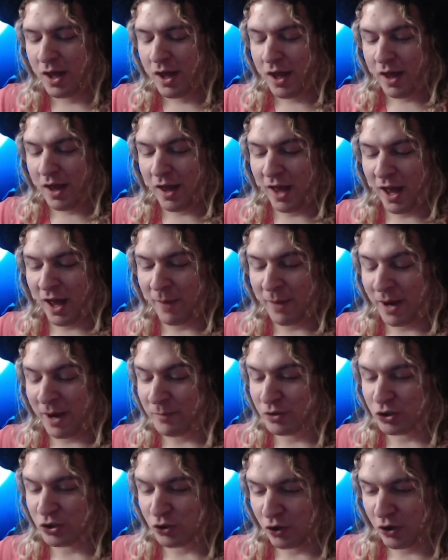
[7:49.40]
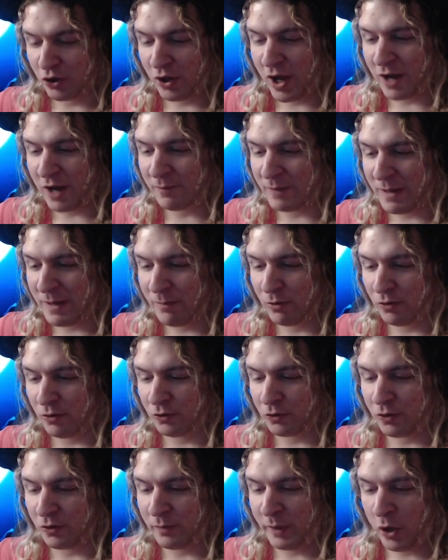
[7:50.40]
And I'm sure a lot of people are
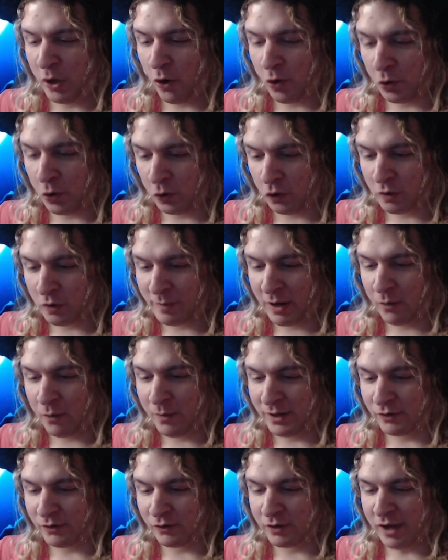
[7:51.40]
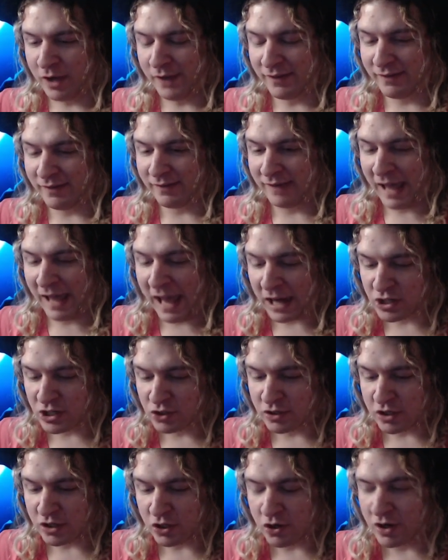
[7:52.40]
going to be arguing about whether or not this is
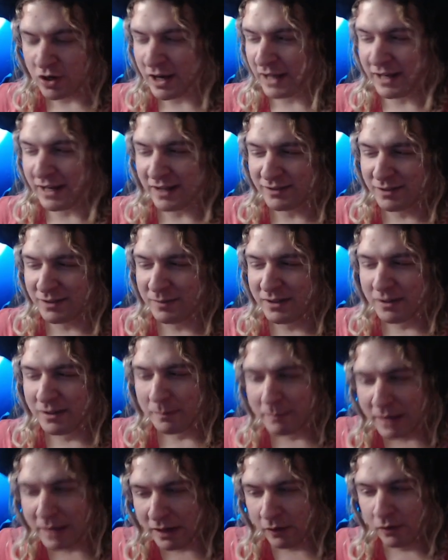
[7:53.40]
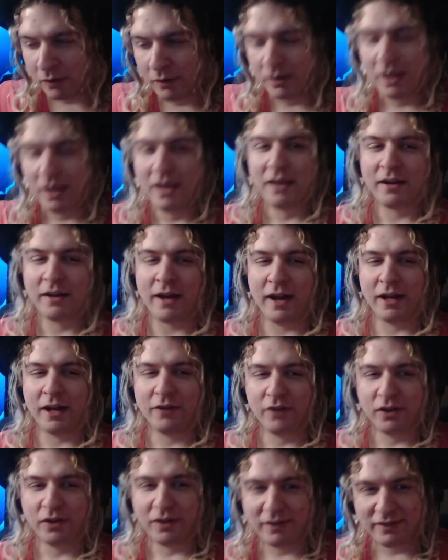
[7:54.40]
actually good. I guess I'm in the middle, kind of
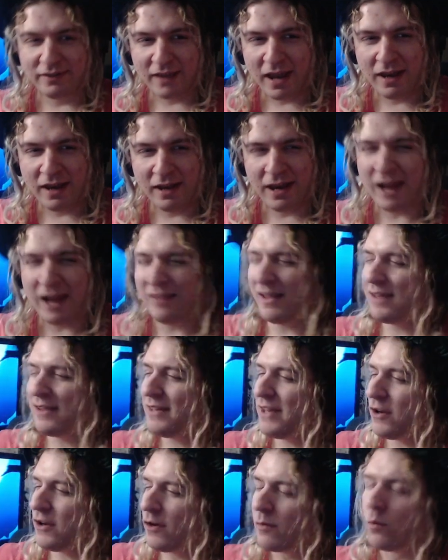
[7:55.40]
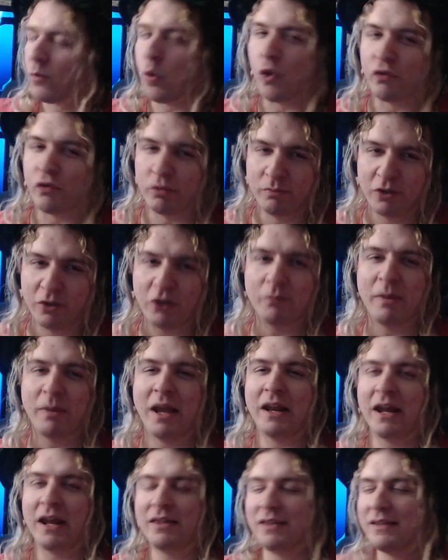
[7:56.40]
undecided. I'd like to hear more from this
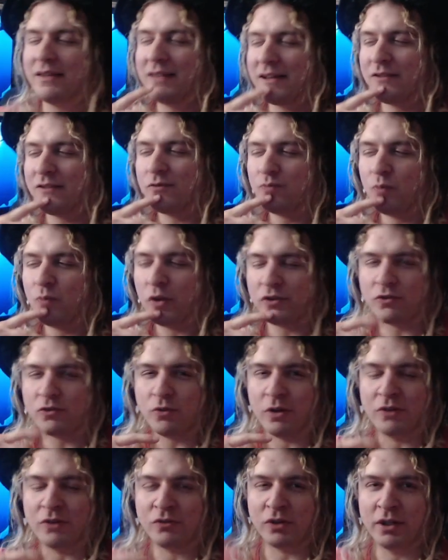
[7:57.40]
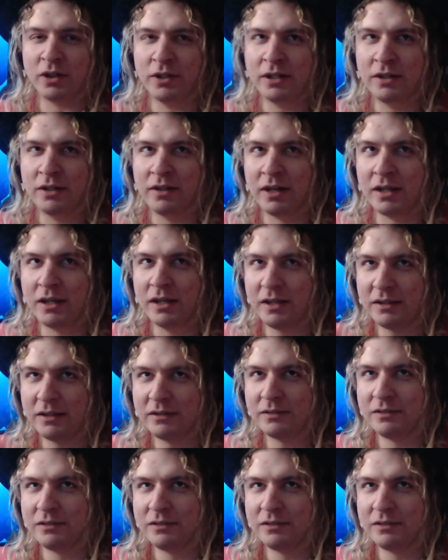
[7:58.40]
band. I think that's what's going to really like